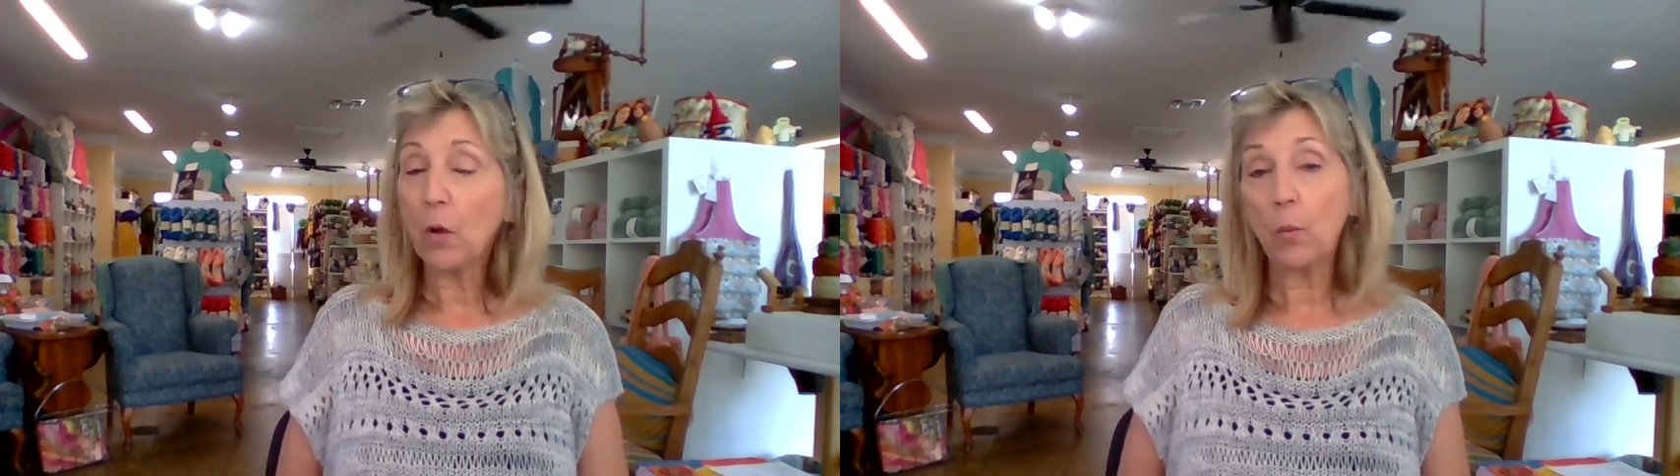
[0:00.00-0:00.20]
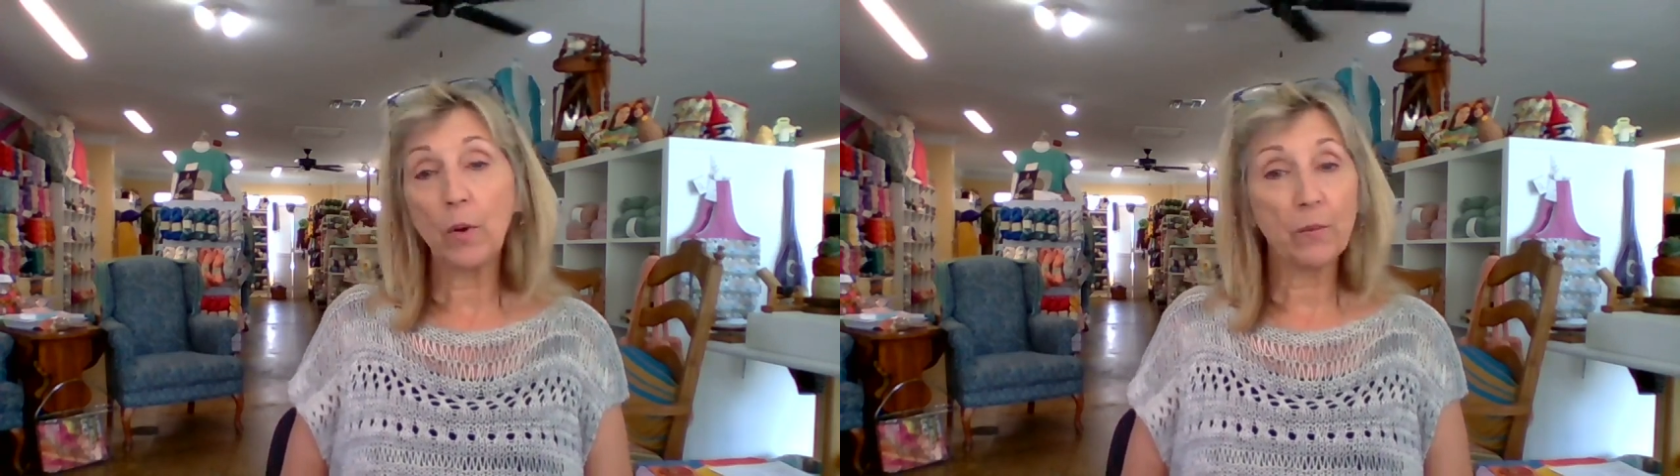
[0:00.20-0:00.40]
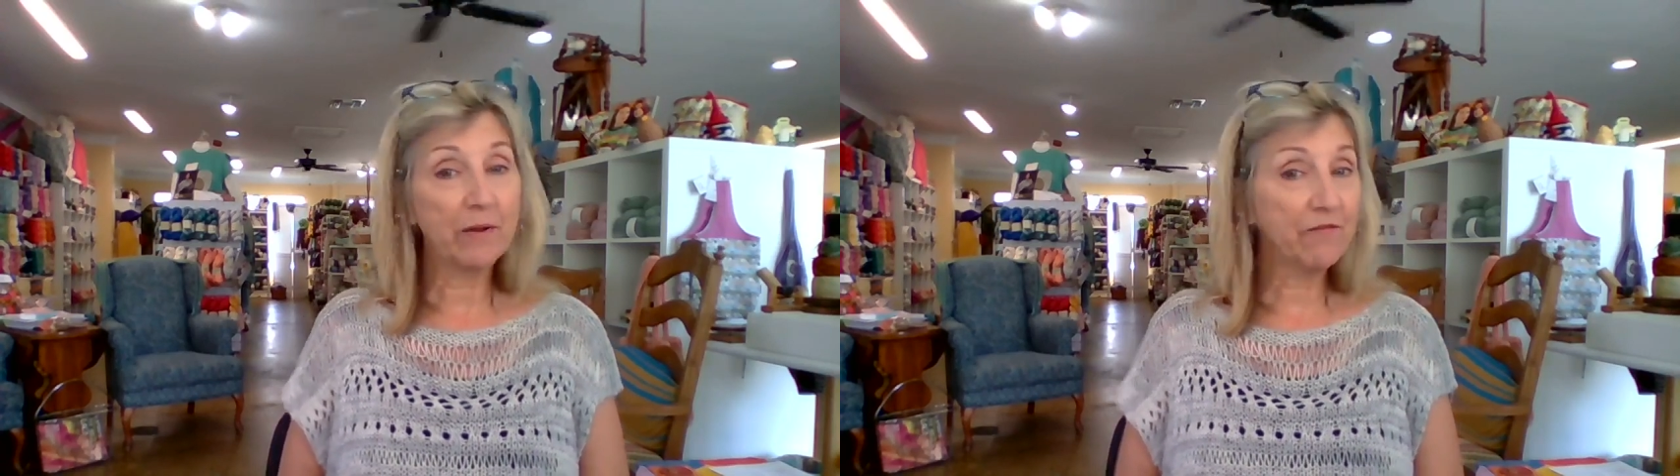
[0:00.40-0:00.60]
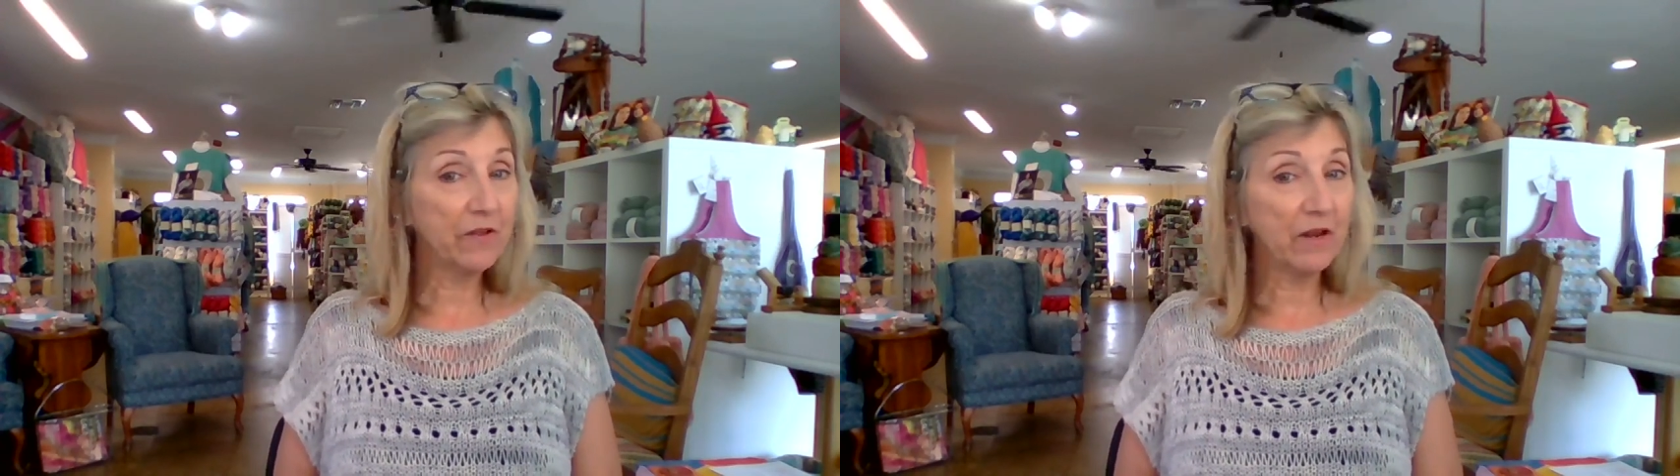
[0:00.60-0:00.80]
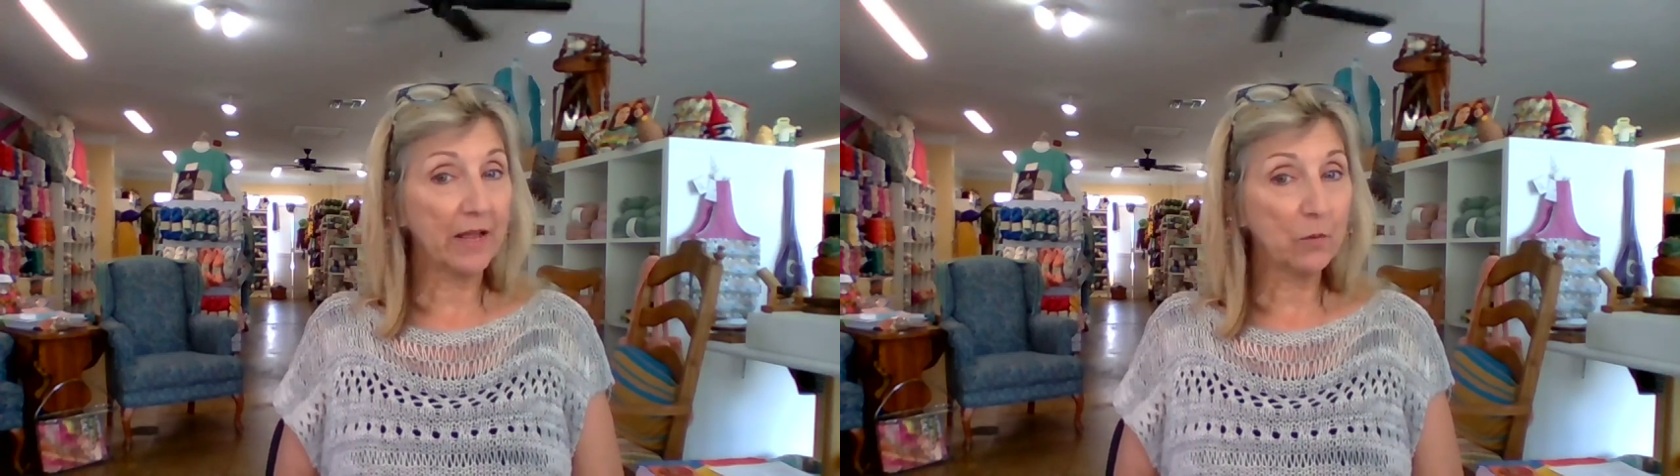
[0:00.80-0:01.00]
what do I feel
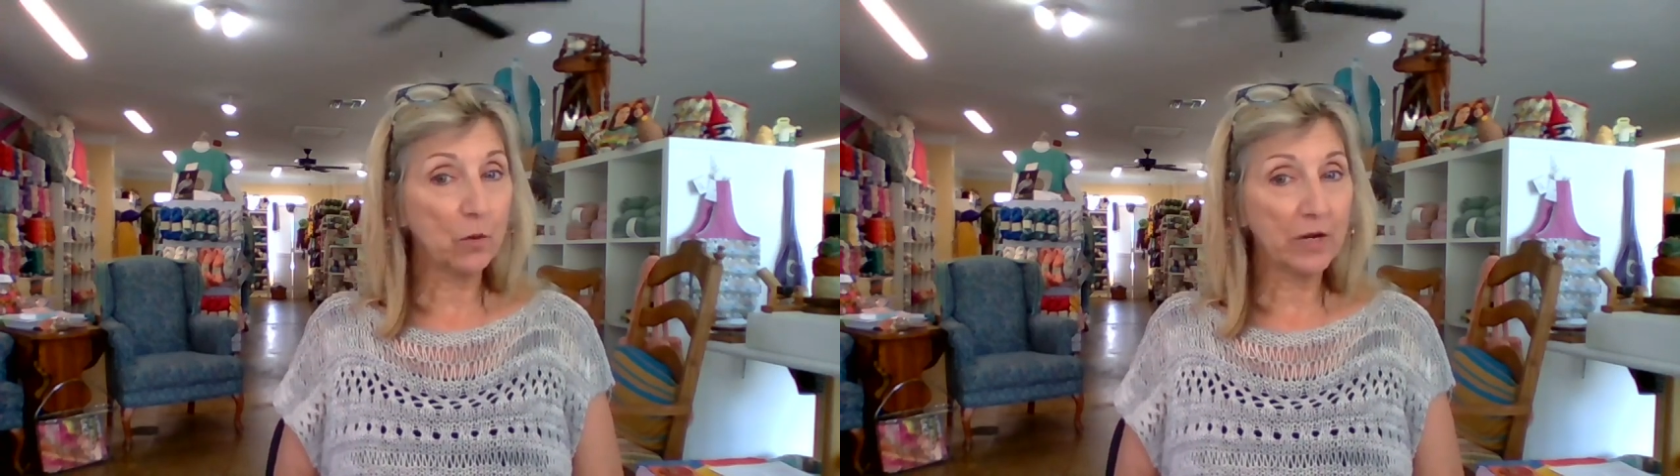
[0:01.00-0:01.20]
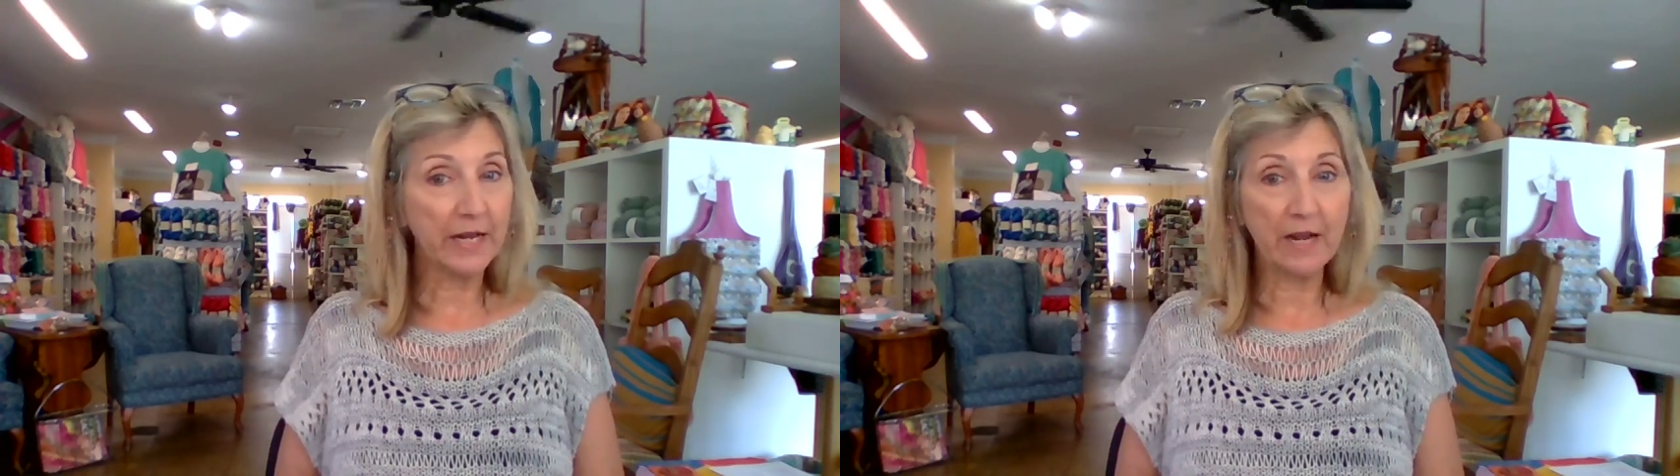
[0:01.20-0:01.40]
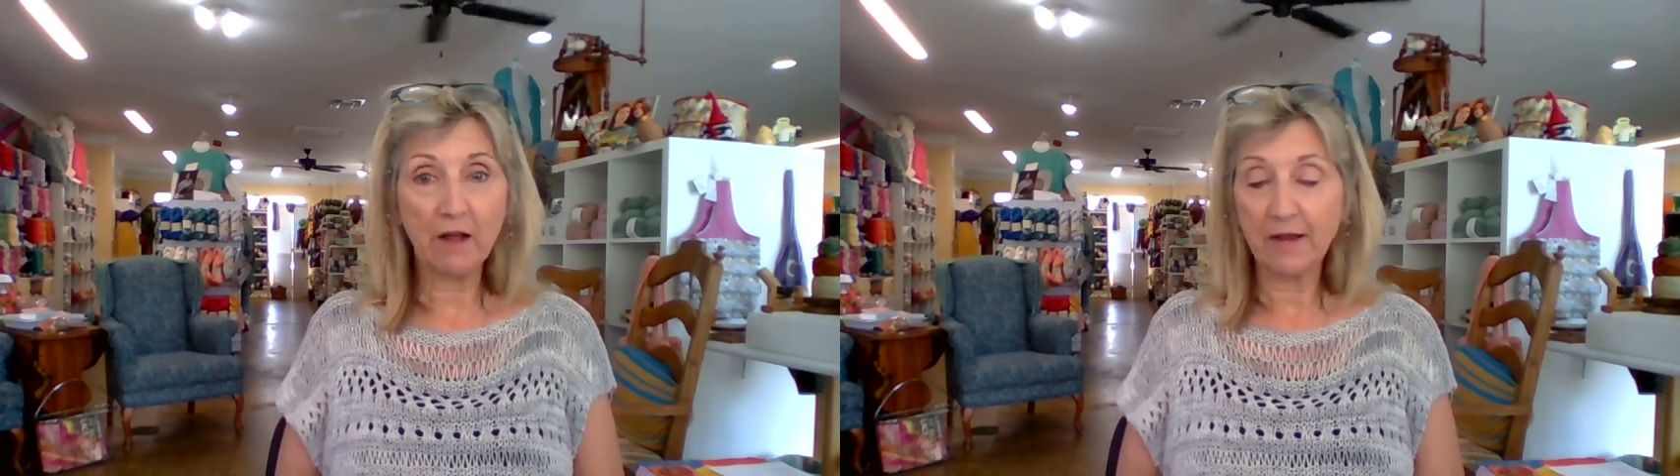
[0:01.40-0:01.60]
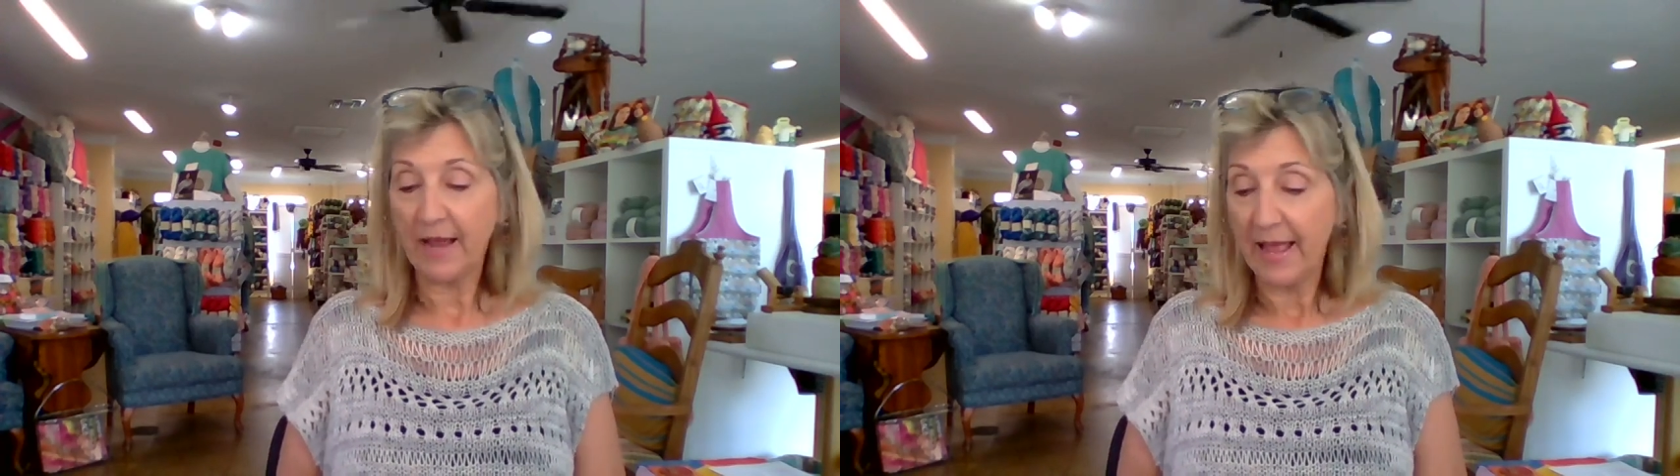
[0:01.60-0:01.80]
like working on?